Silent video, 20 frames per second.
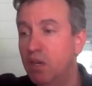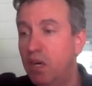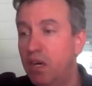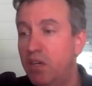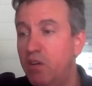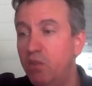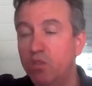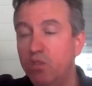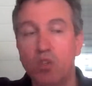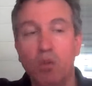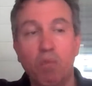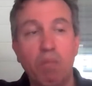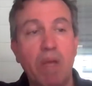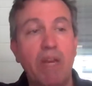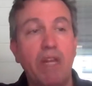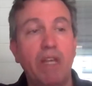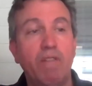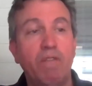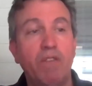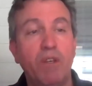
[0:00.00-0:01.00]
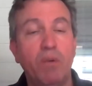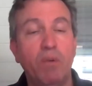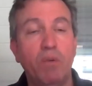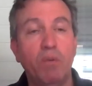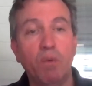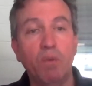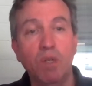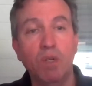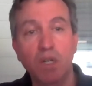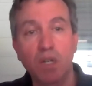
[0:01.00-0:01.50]
I know so many of you
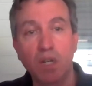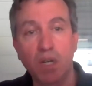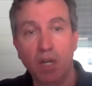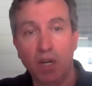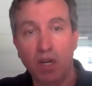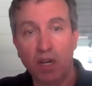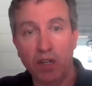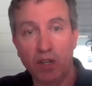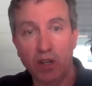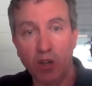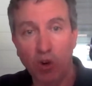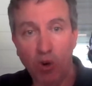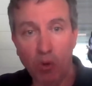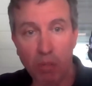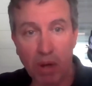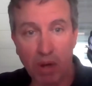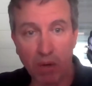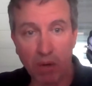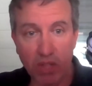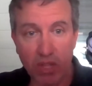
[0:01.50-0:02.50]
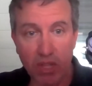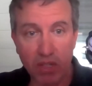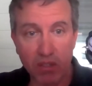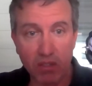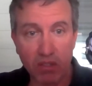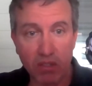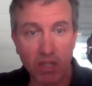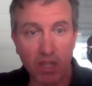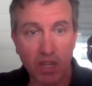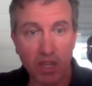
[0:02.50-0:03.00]
know about
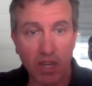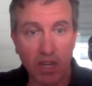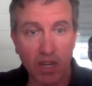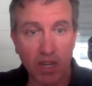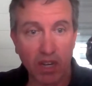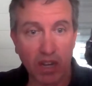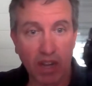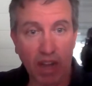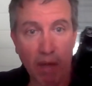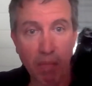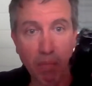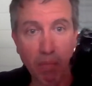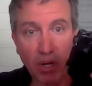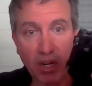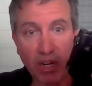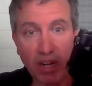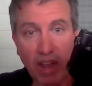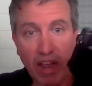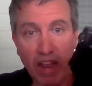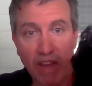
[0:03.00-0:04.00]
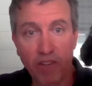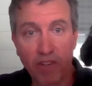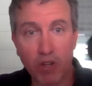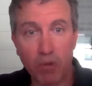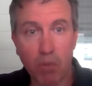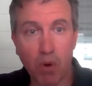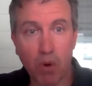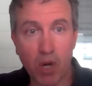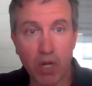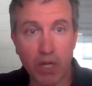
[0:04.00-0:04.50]
this. I put an
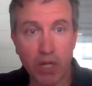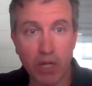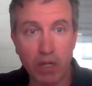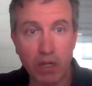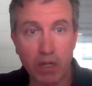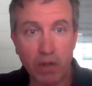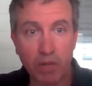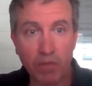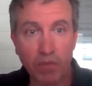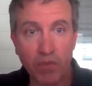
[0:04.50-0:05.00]
aftermarket